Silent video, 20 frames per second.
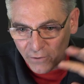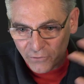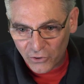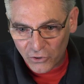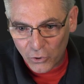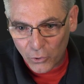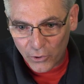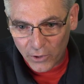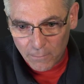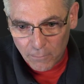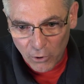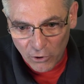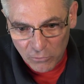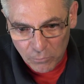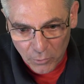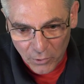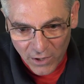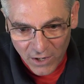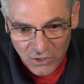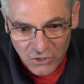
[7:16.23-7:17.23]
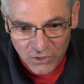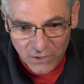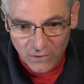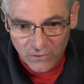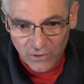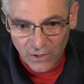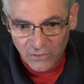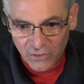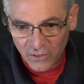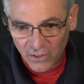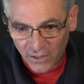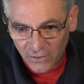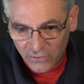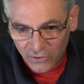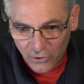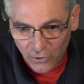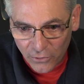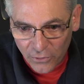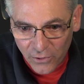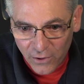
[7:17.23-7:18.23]
to do it in post production. So that's a nice
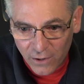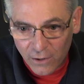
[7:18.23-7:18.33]
little thing.